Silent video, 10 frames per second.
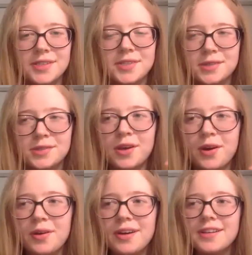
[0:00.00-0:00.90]
So
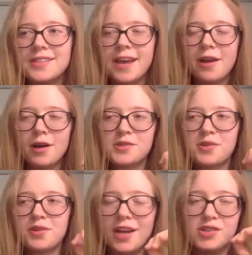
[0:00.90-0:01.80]
take us through
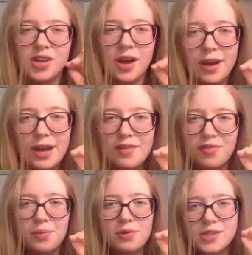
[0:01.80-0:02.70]
that journey from
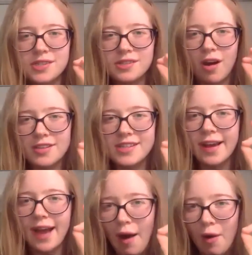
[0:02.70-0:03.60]
you starting
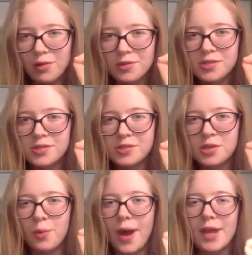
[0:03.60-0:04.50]
out to
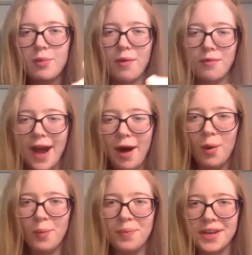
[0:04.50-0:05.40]
where you are
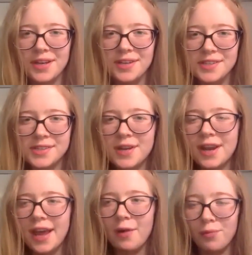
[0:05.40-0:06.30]
now, because
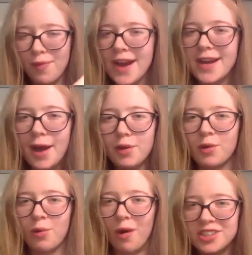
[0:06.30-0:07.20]
like right now you're
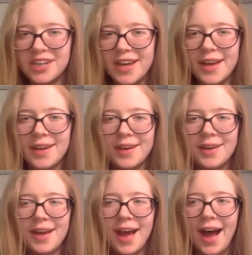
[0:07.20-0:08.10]
crushing it.
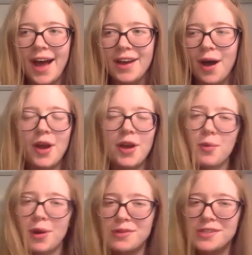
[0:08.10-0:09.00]
And I don't know
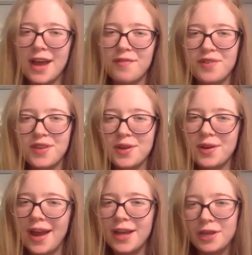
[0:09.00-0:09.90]
what it was like for you.
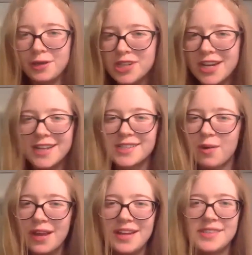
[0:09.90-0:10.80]
Like usually it's not
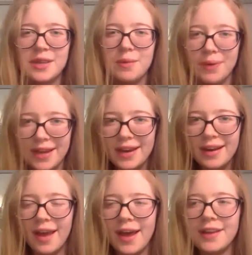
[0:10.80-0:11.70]
easy in the beginning.
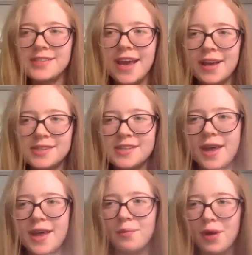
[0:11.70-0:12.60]
Like take us to
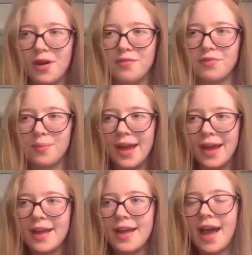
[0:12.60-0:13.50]
that road from like,
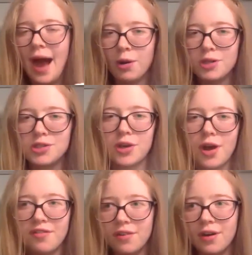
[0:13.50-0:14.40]
how did you go
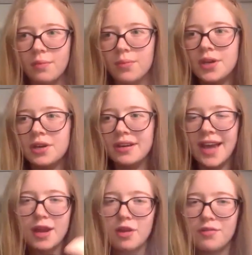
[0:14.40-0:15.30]
from
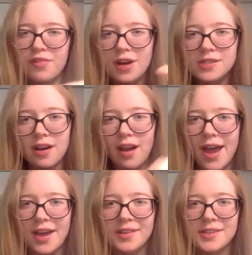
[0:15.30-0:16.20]
getting your first
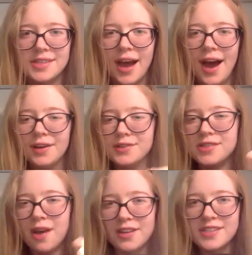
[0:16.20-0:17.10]
clients and
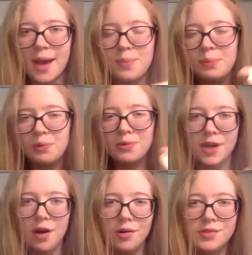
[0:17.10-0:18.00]
starting to get people
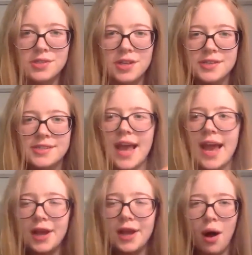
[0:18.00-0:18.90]
results to
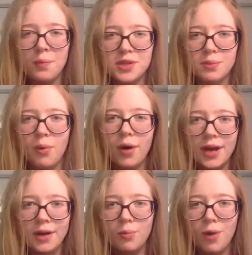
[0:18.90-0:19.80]
scaling it up to the
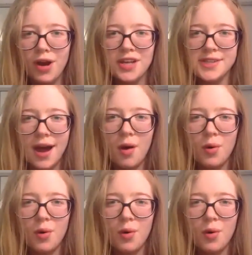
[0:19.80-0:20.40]
point where it is now?